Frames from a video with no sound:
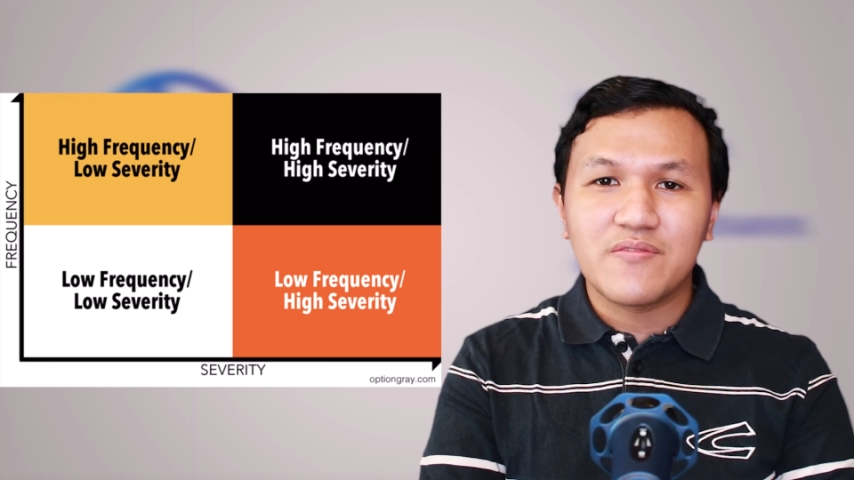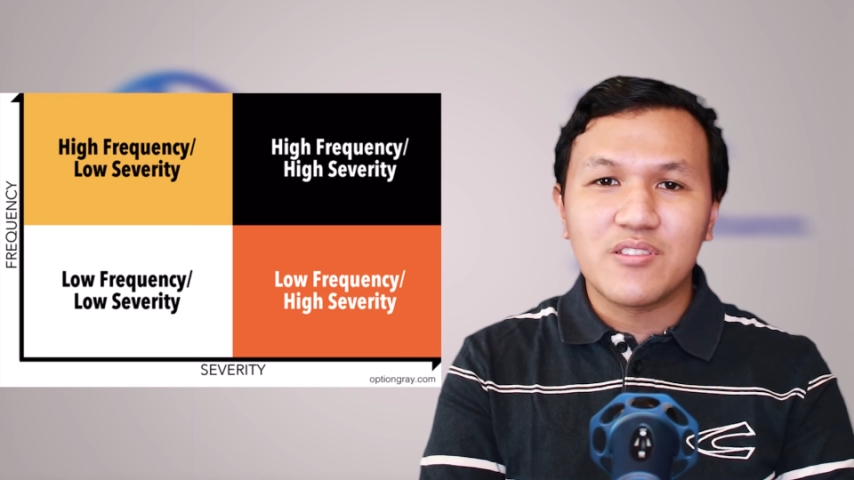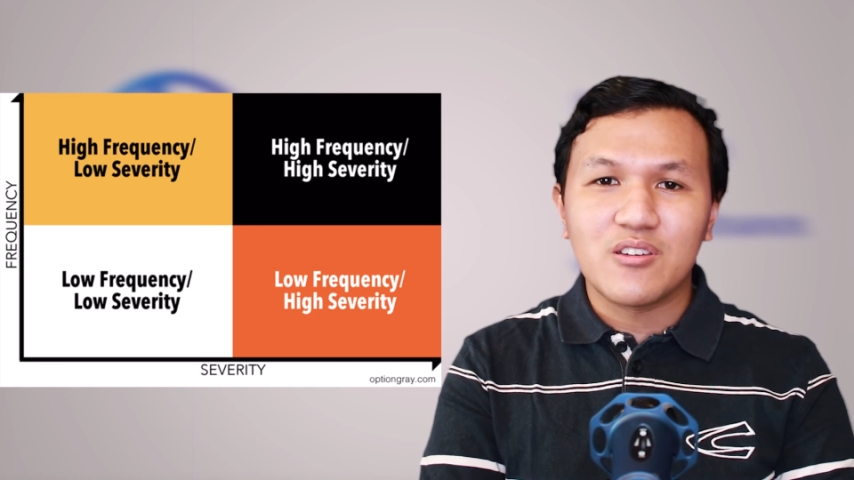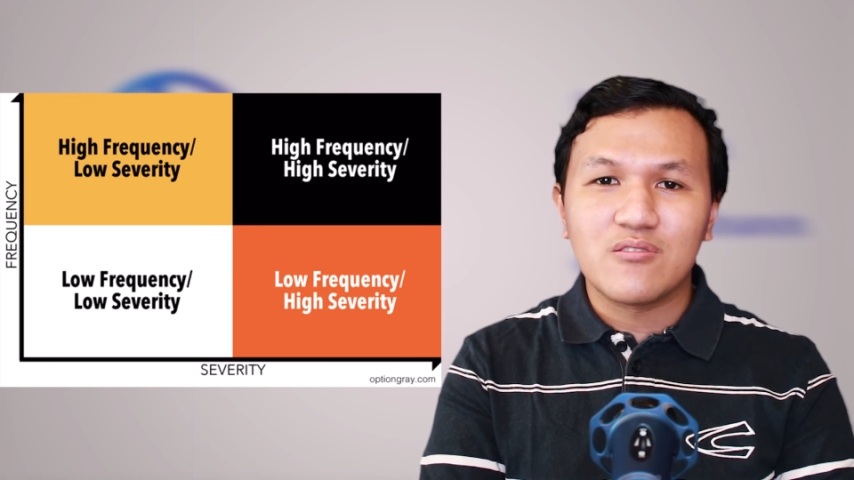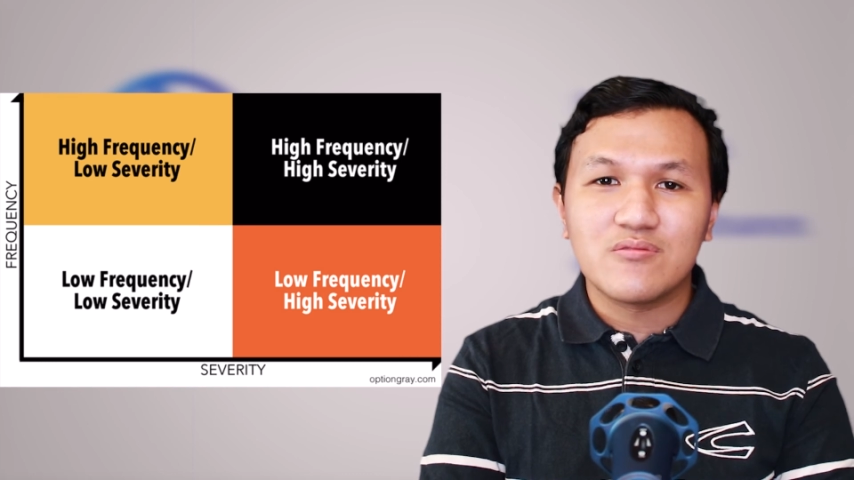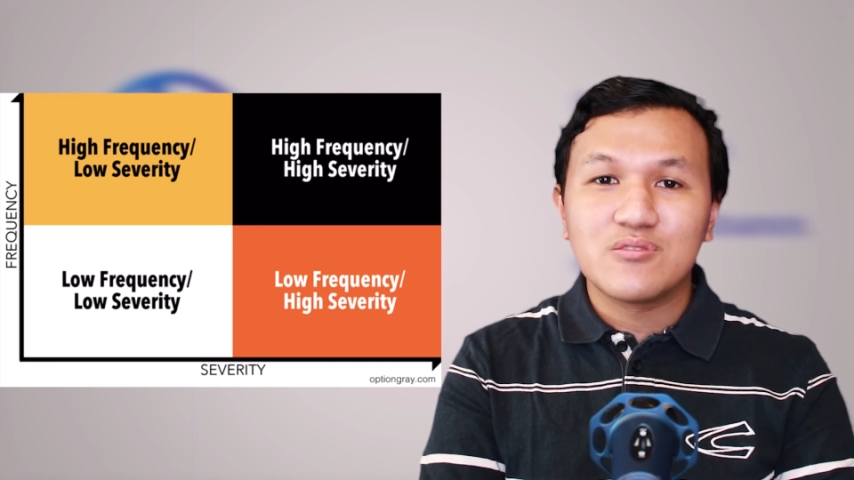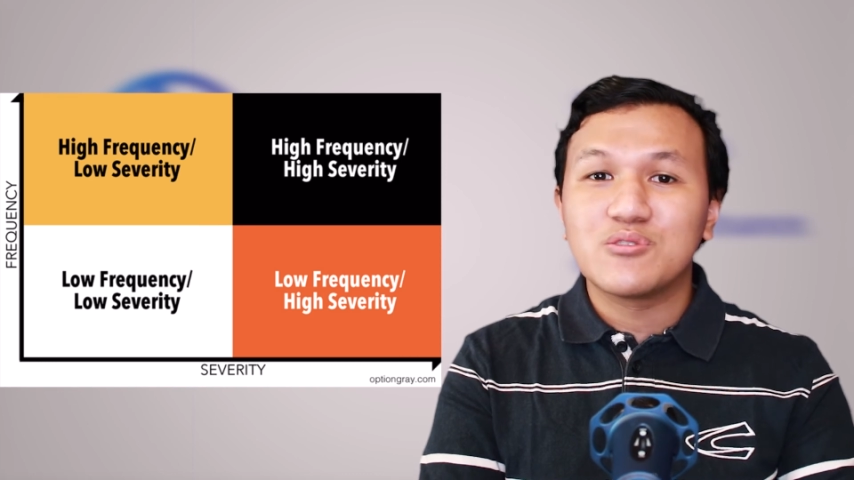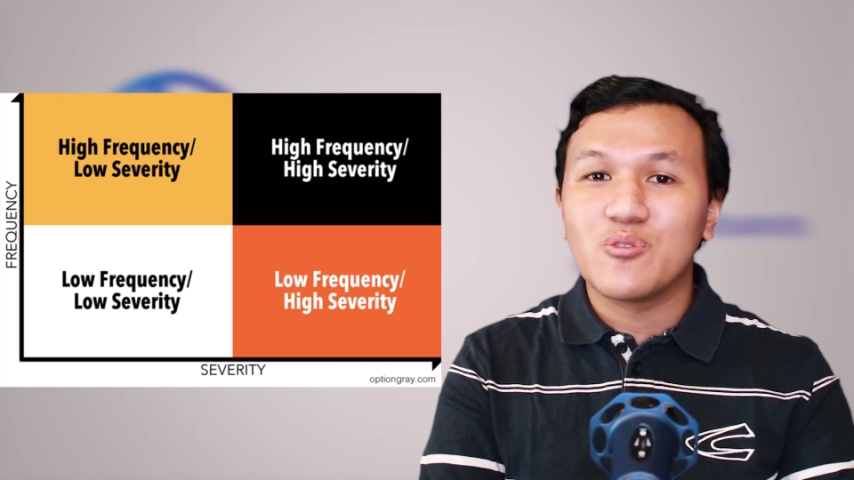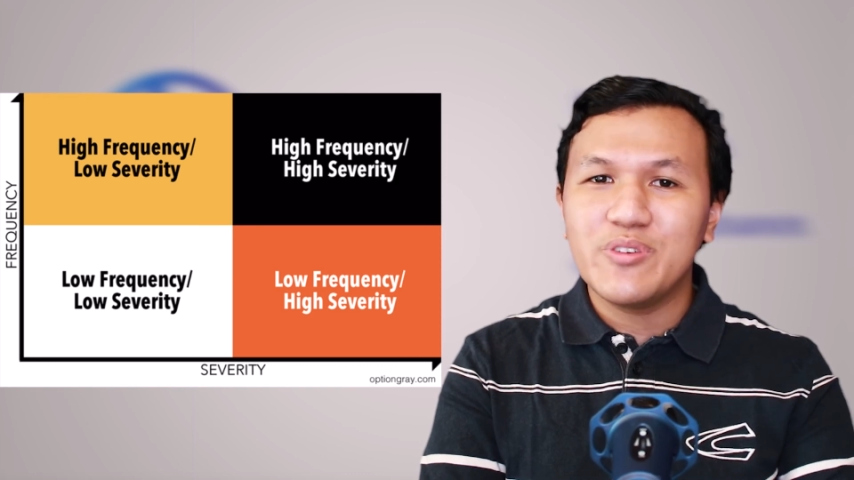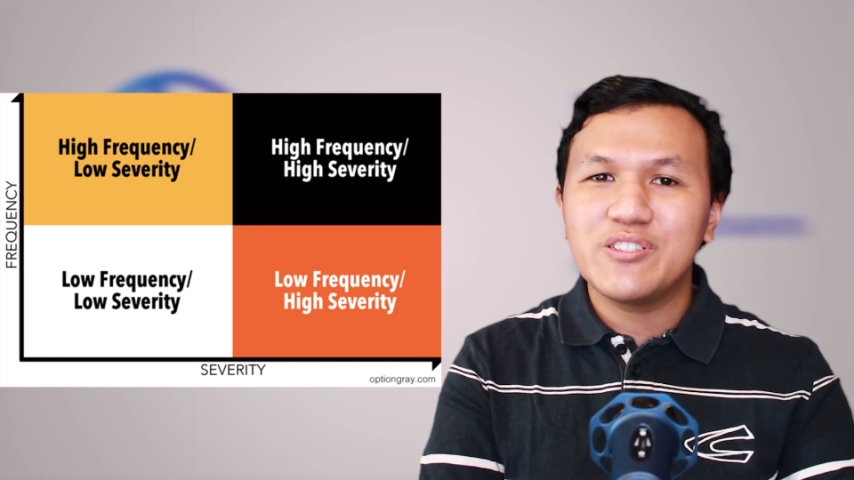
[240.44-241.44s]
video,
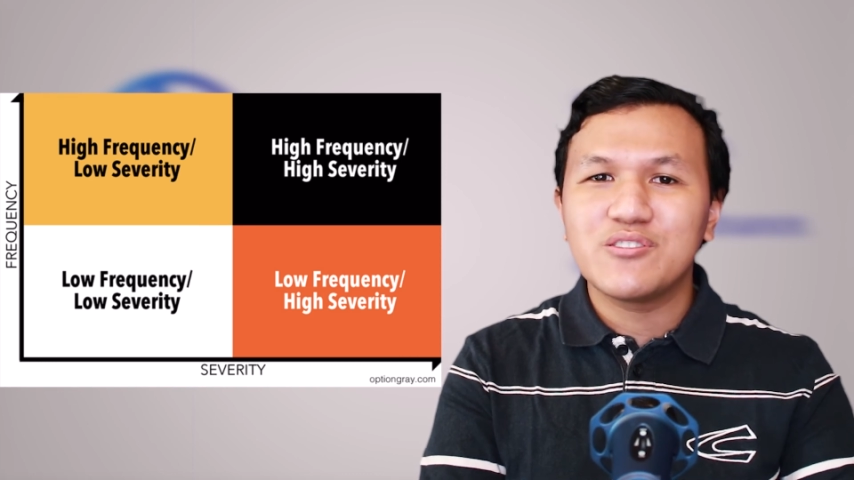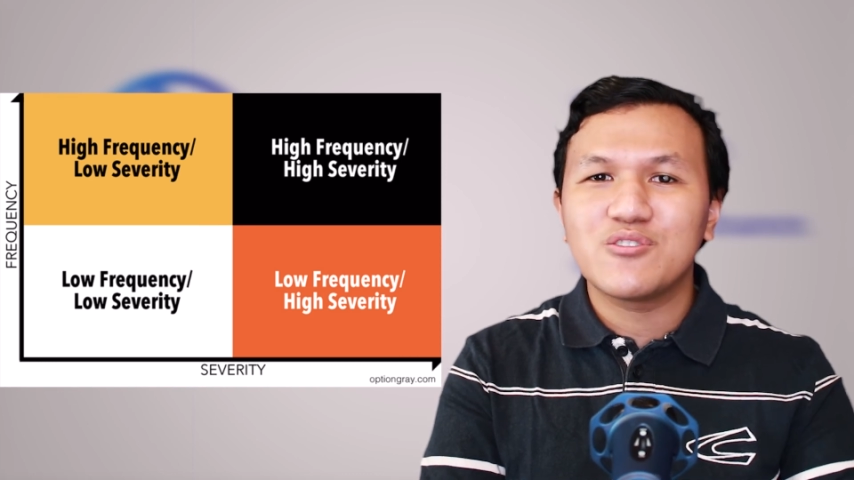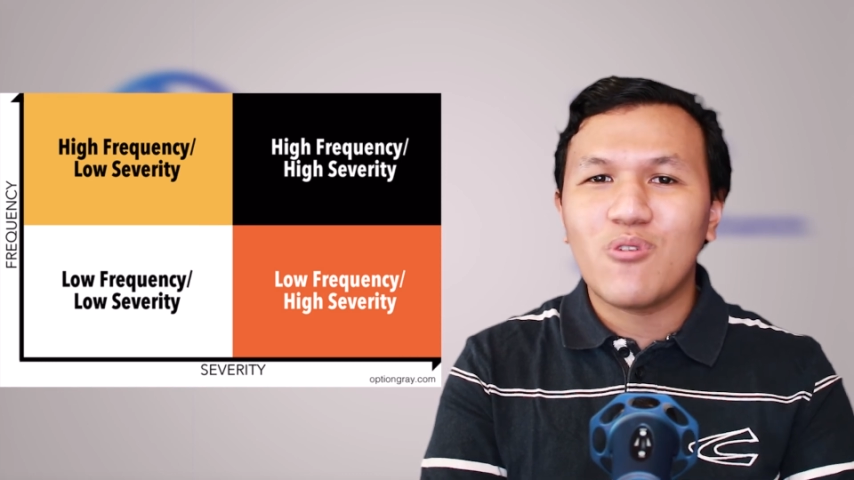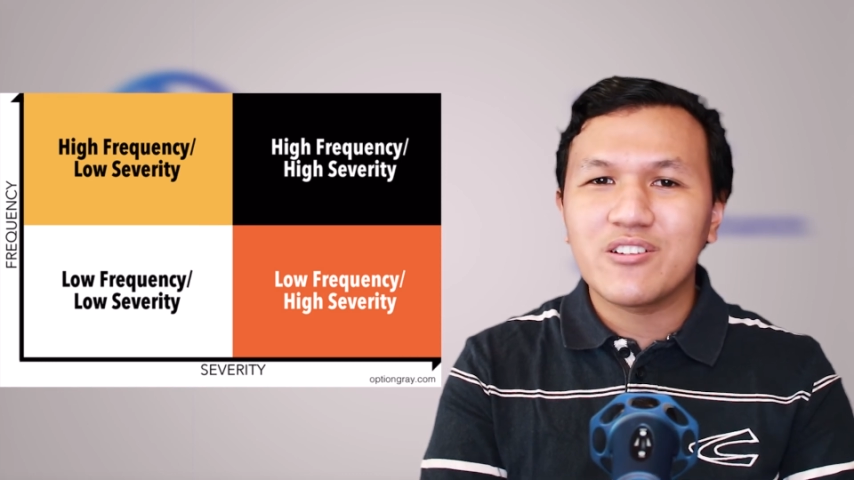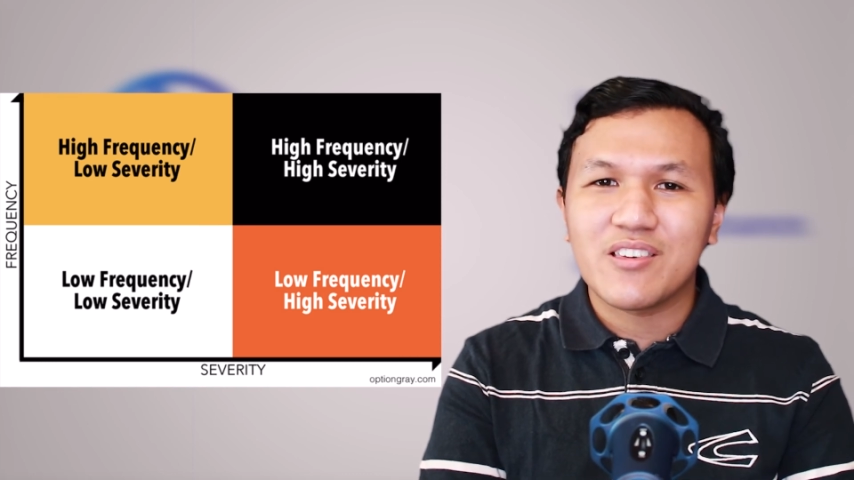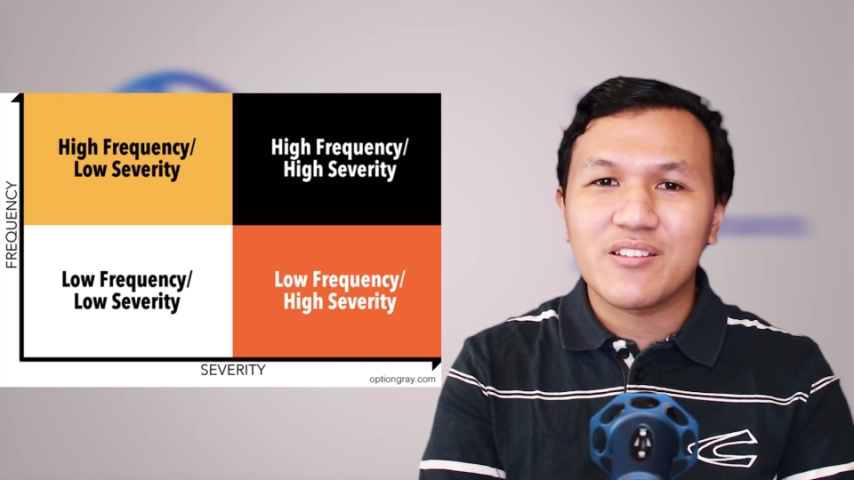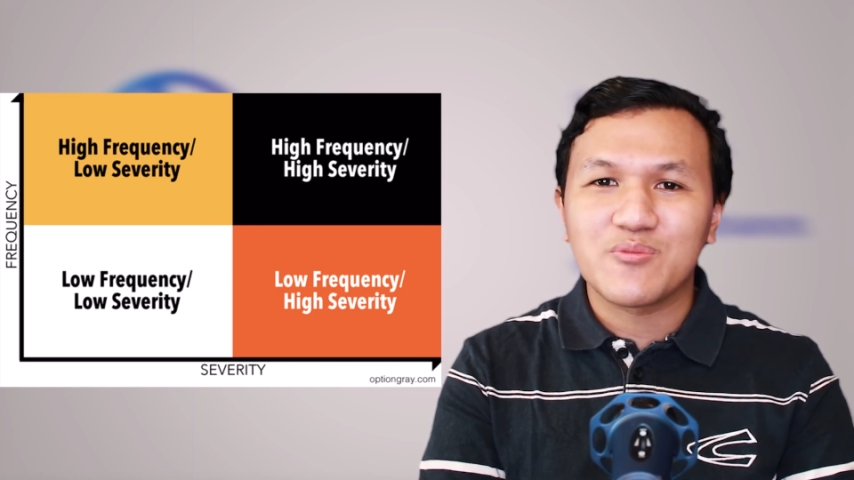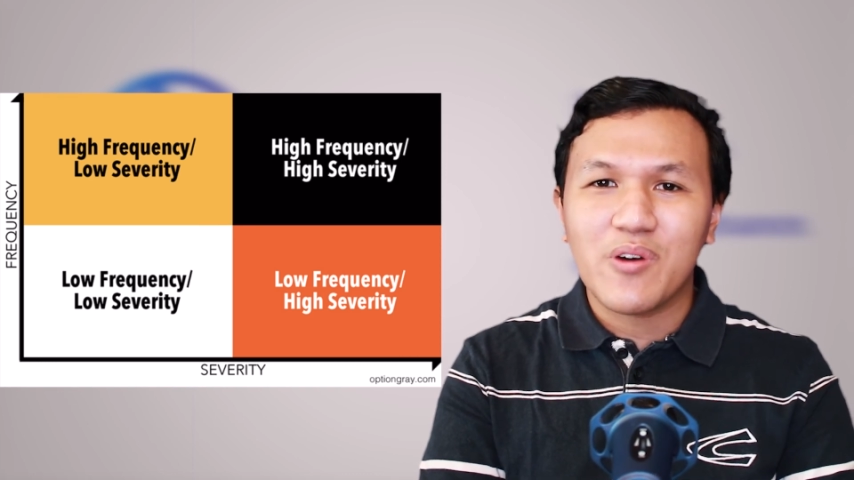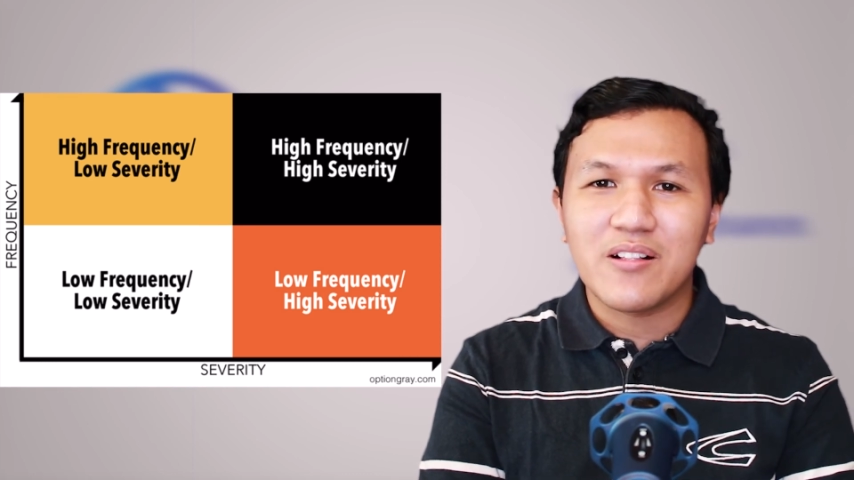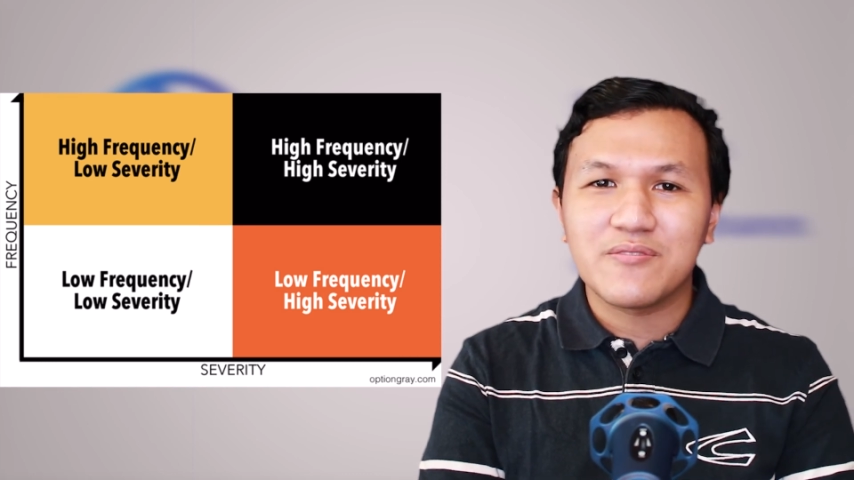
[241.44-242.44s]
so be sure to watch that as
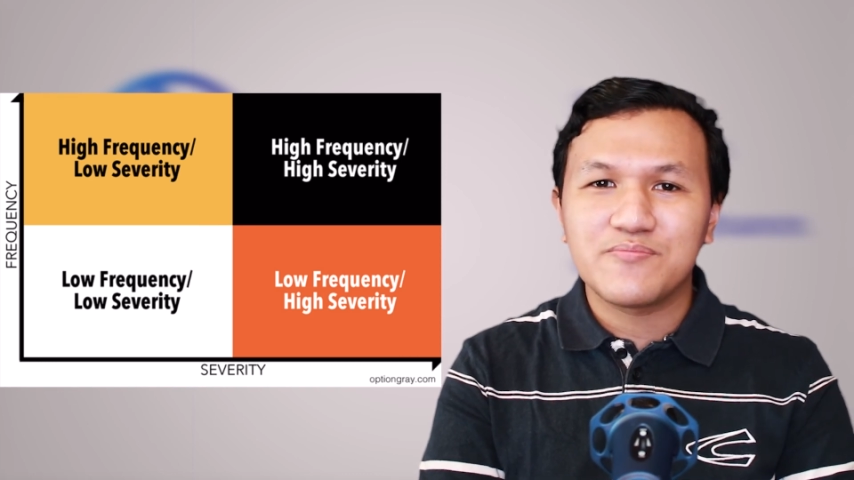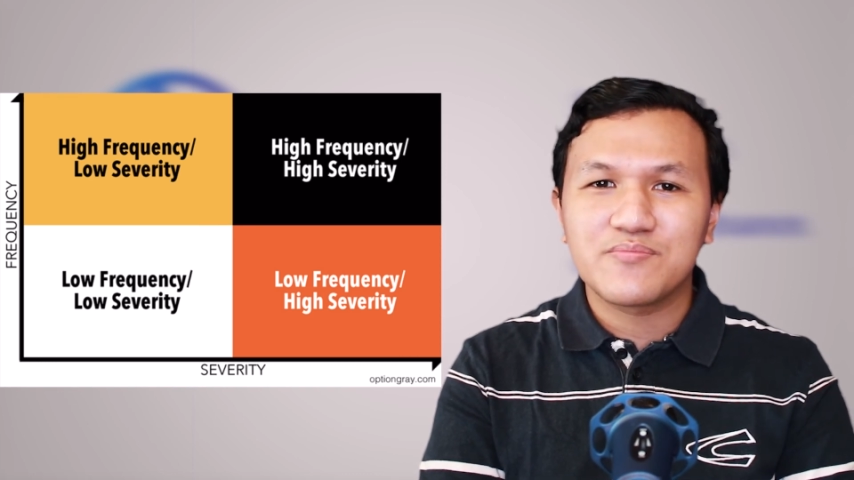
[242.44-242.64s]
well.